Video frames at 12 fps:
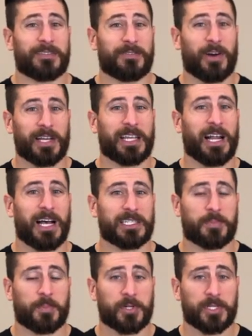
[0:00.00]
finding it hard
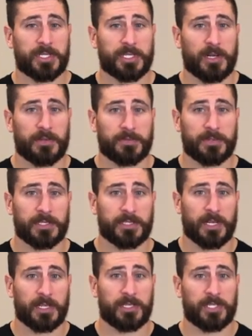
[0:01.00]
to push yourself
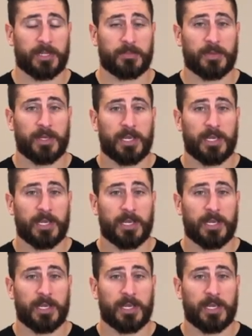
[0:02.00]
inside the gym,